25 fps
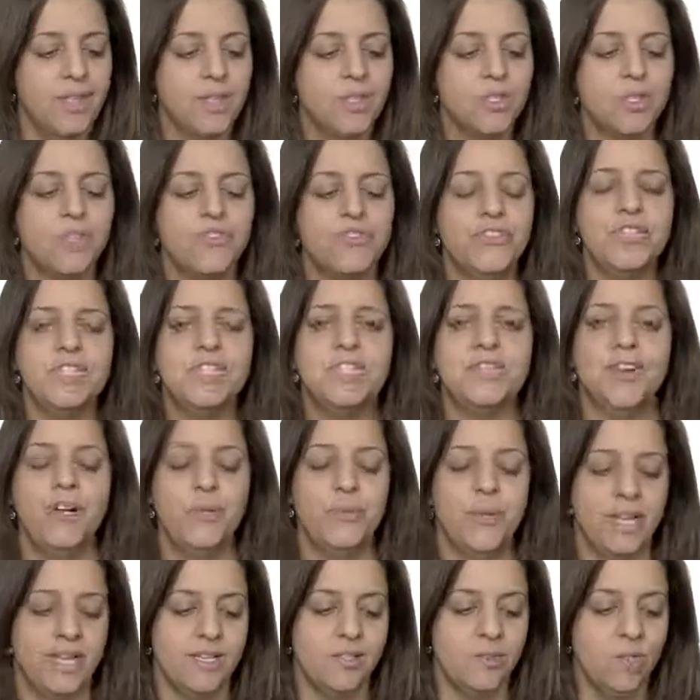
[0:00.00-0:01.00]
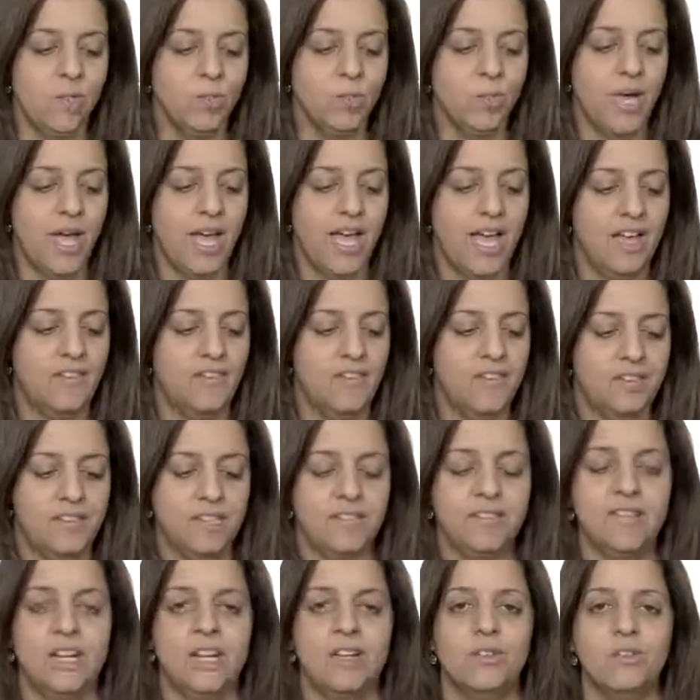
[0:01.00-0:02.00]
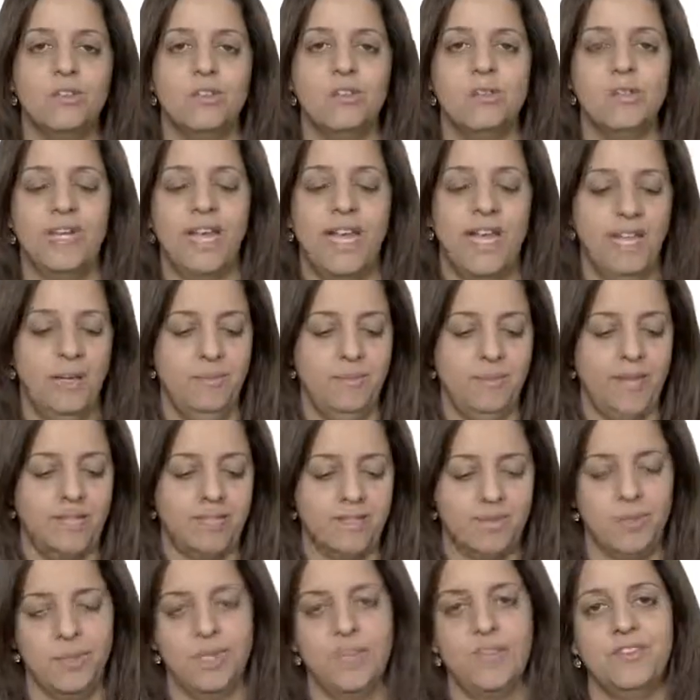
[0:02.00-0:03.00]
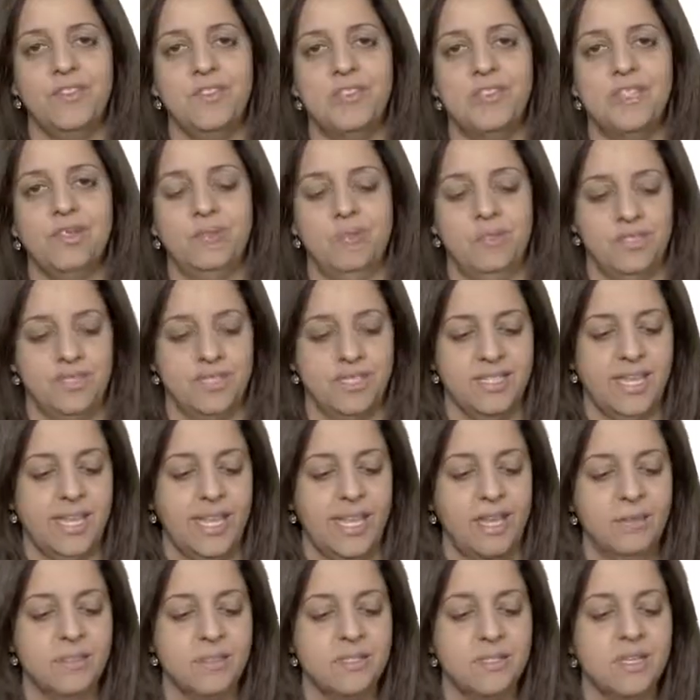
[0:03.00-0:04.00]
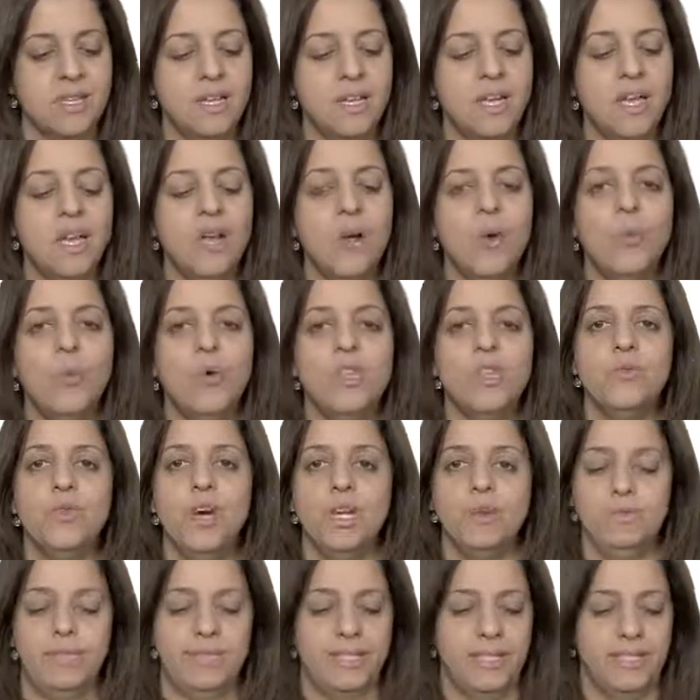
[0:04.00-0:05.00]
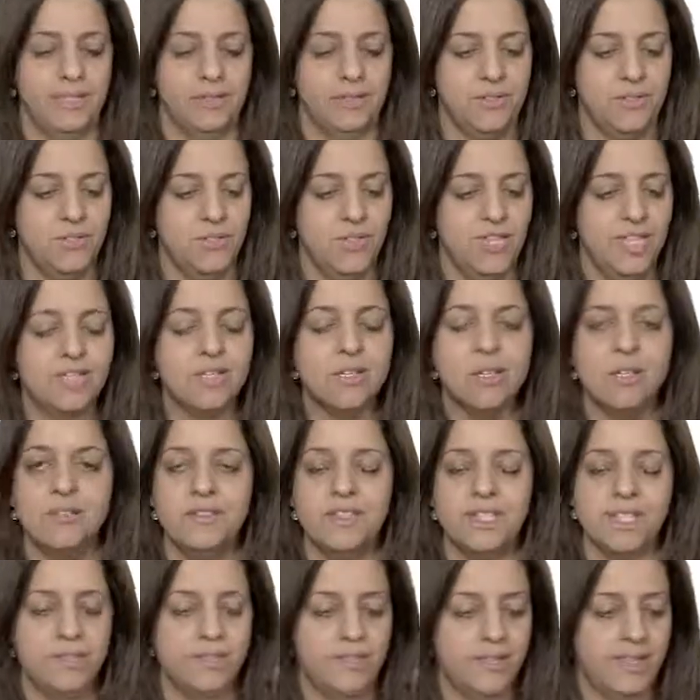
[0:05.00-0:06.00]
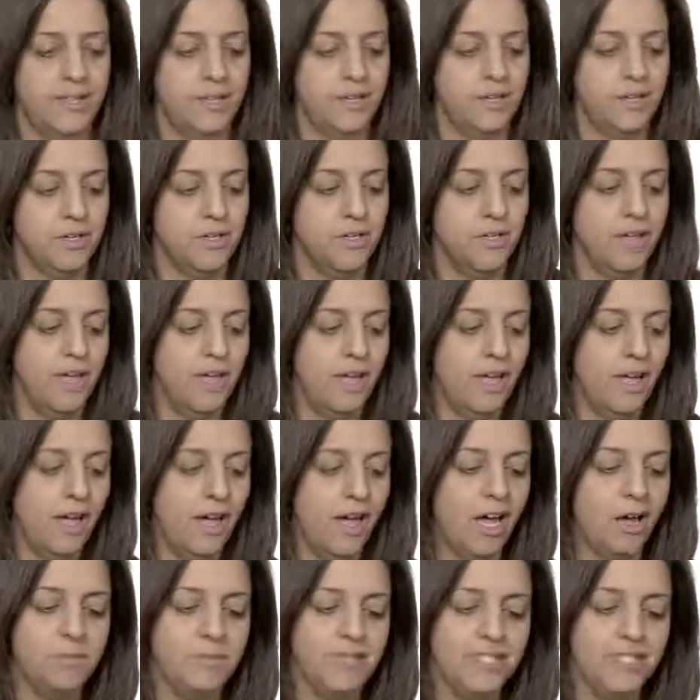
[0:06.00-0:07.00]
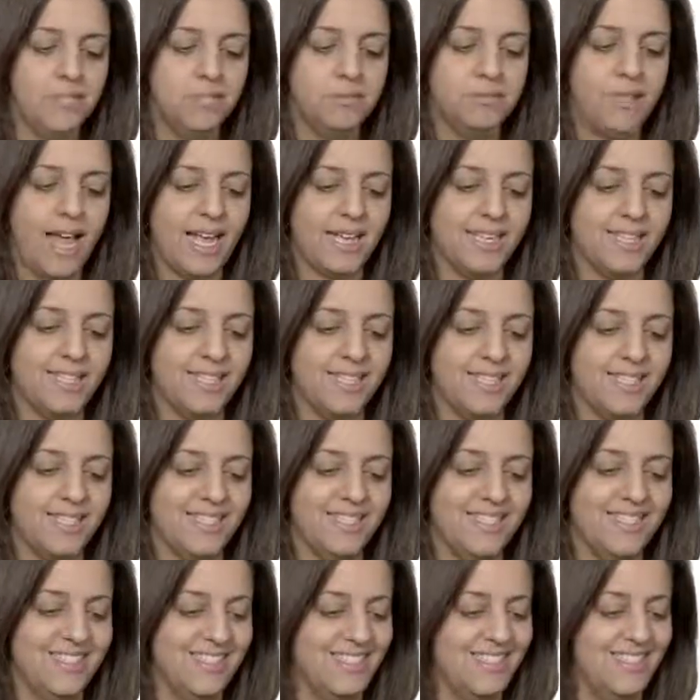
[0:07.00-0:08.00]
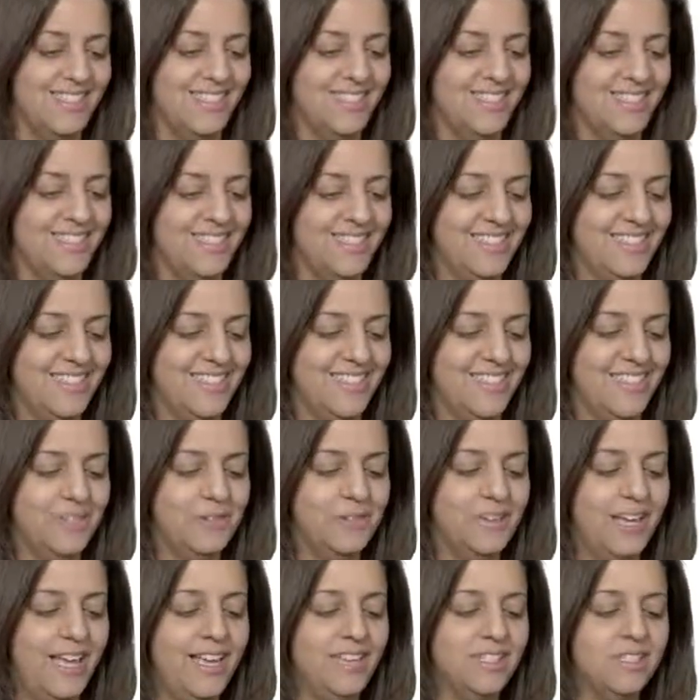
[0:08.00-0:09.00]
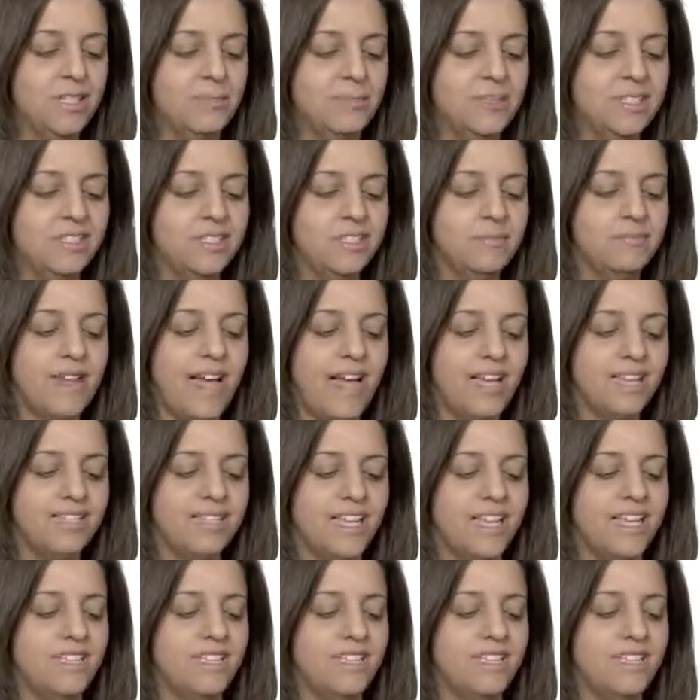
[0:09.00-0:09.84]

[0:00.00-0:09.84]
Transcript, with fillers: So first of all, we assume we have a tic-tac-toe game. That's one of the simplest games with one player. So let's call this player uh, Mr. Max. Okay, so Mr. Max